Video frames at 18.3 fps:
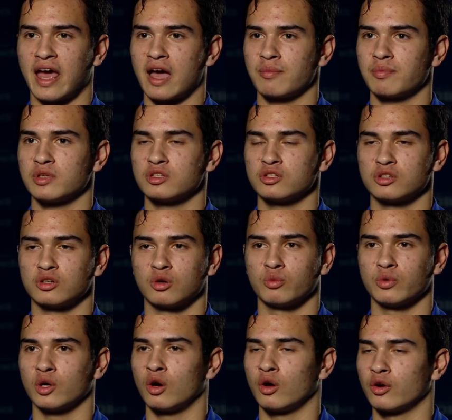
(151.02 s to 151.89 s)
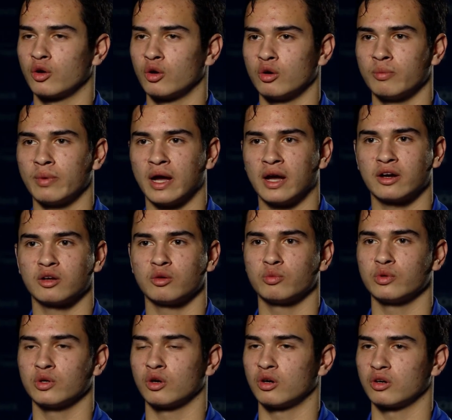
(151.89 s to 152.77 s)
happens, you know, we all know about it,
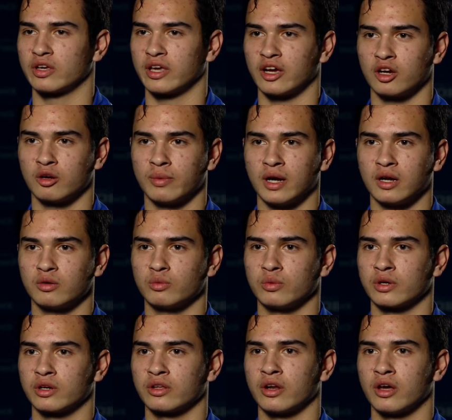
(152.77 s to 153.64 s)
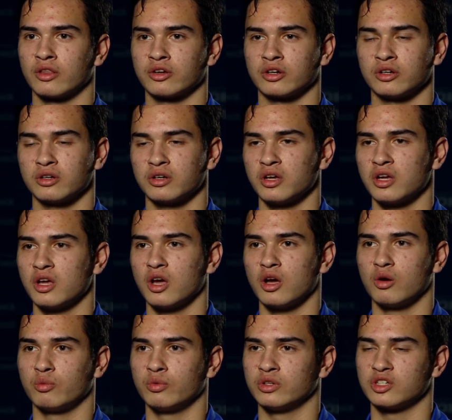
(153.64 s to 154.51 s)
we all care about one another.
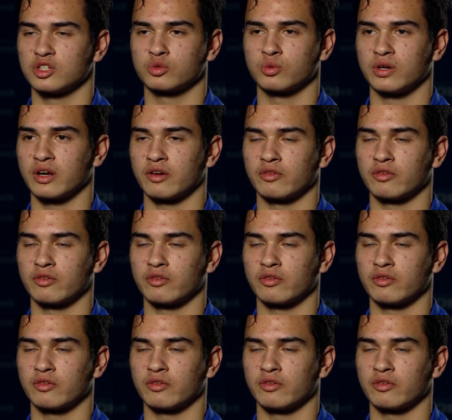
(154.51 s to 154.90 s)
We just want